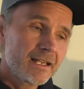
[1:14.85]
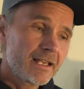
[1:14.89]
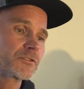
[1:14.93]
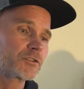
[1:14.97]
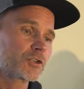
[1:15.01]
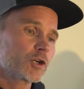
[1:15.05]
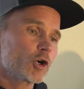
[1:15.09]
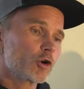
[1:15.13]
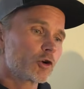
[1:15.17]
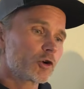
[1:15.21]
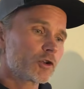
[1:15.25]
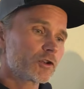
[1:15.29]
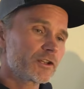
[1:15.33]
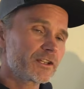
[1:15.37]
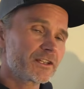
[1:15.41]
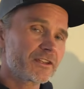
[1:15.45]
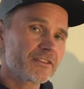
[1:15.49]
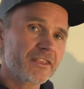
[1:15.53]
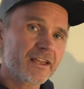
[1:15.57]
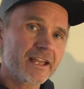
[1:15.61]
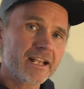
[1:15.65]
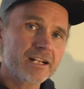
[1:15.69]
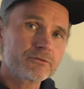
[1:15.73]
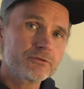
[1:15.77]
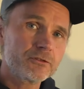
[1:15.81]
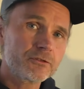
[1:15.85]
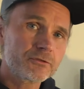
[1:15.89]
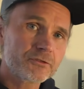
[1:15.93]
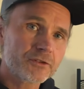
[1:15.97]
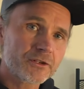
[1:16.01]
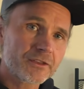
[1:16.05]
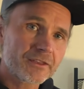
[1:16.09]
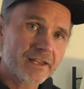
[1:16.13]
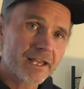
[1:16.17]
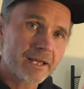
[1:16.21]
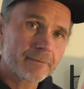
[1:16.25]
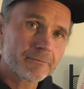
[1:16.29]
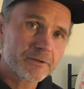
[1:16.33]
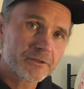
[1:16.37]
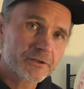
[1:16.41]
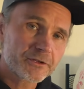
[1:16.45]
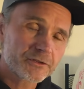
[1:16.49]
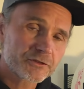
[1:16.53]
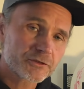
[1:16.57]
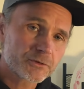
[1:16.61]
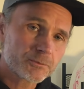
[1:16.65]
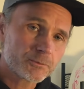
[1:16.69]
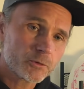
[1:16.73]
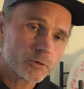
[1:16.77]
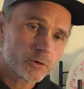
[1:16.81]
Totally thankful for them and their
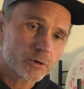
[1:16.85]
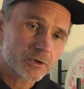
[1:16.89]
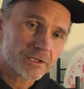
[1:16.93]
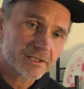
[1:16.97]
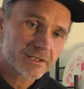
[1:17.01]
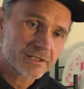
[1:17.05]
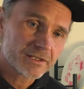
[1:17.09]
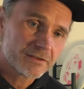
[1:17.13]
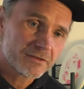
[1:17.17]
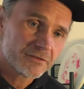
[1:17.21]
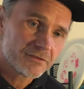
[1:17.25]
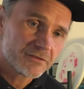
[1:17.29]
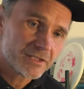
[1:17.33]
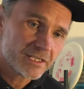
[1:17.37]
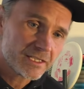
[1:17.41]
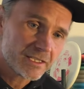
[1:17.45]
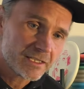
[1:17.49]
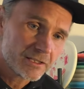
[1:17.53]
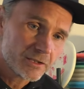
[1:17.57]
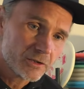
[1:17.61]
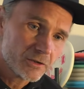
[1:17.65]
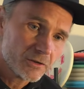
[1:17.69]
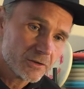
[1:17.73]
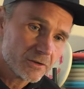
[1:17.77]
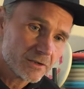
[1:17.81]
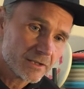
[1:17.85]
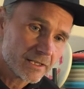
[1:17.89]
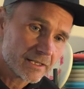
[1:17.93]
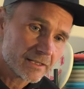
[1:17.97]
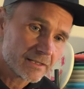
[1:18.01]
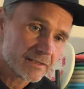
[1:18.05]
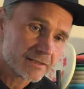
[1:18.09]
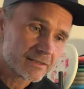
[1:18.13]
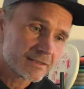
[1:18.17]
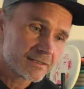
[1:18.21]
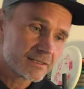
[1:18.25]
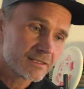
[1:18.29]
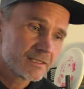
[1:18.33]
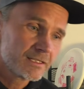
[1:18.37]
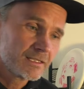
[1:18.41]
support of Eagle and